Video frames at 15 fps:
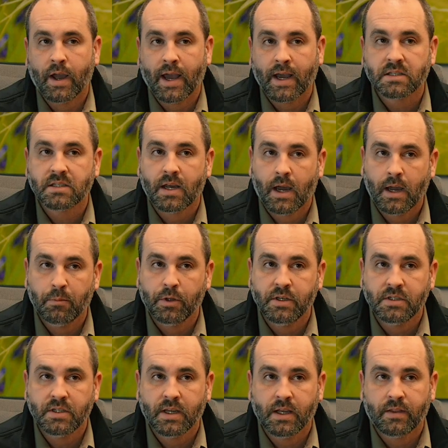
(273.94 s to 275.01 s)
acts timely
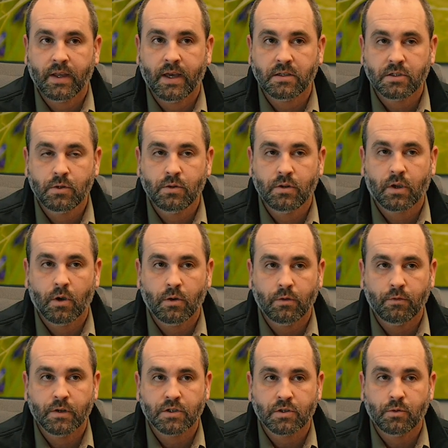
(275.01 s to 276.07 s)
to get that to the code
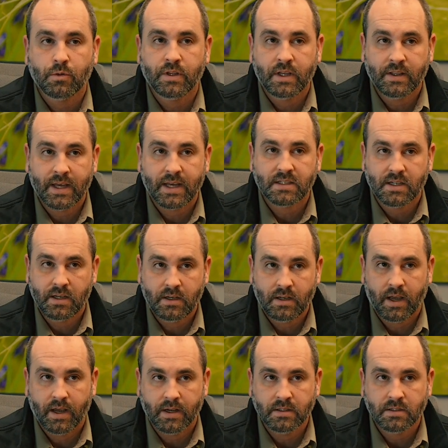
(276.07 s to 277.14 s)
official within that 10
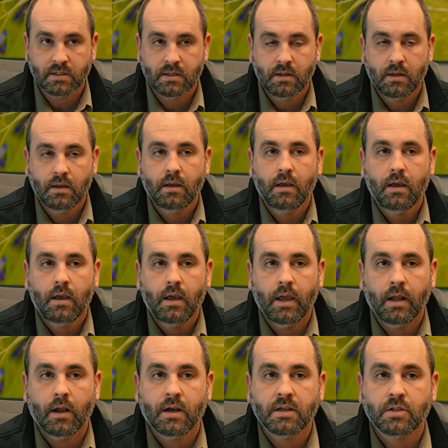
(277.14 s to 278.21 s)
days.
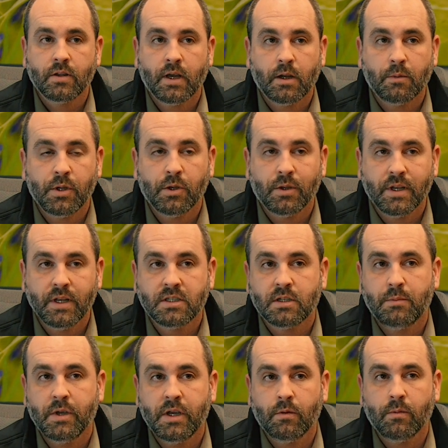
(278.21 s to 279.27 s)
And also that appeal needs to
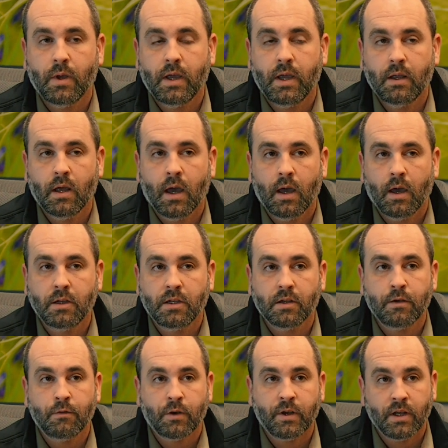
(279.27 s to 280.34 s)
be
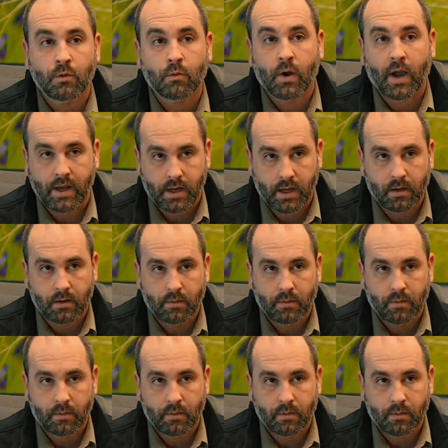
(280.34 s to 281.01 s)
delivered in writing.